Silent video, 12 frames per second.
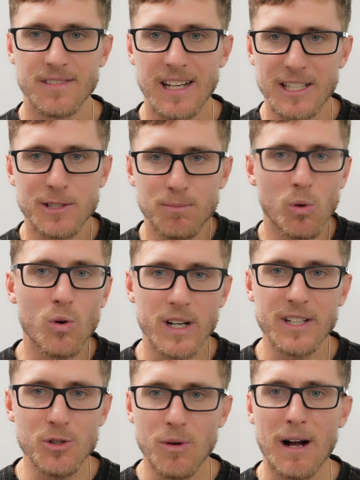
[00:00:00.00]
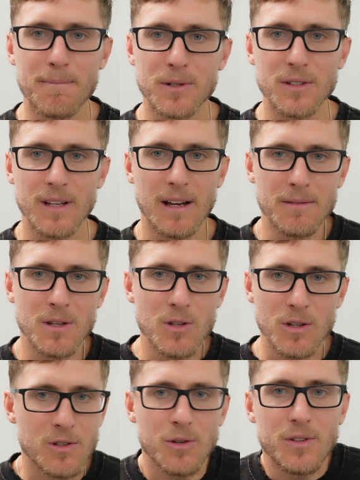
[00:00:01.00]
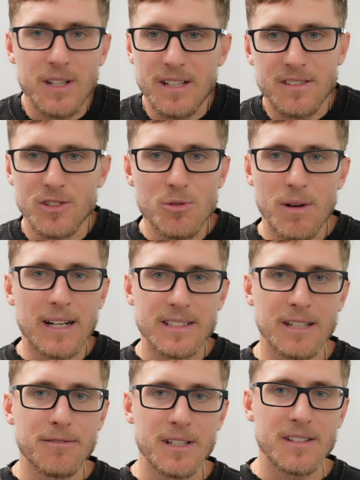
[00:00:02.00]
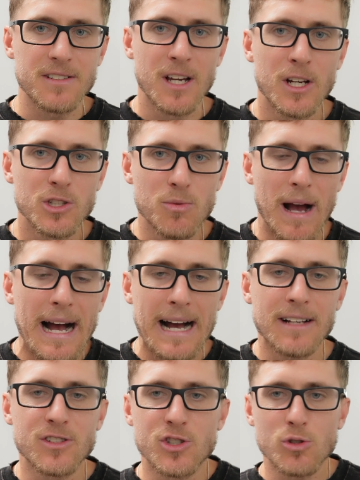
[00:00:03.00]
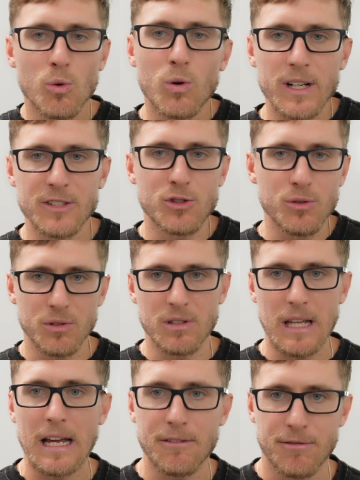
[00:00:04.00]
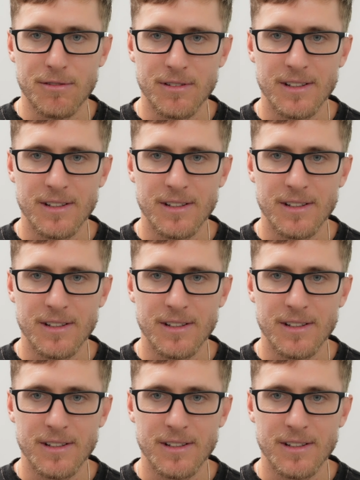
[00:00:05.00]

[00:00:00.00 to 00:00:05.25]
Exploring new opportunities and new activities to add story to your life.